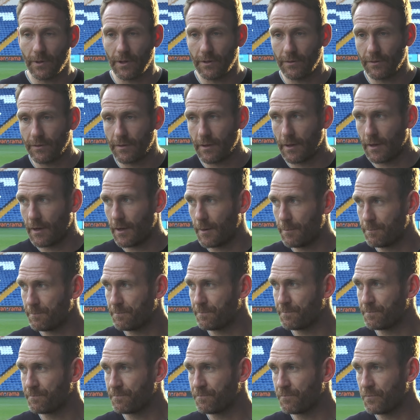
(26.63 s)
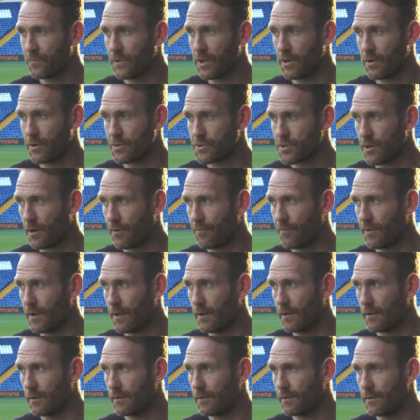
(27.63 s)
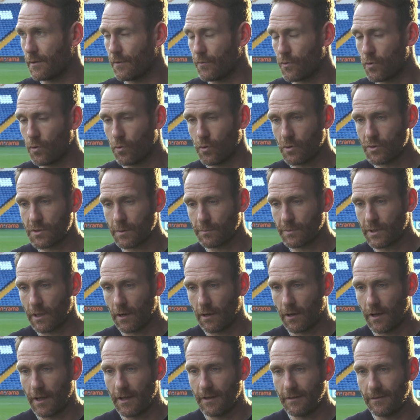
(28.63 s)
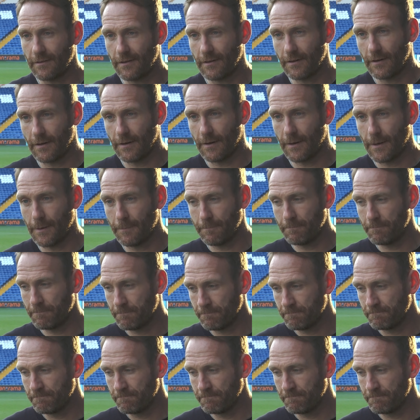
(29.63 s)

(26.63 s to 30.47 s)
And you know, so I think, of course, I'm delighted. And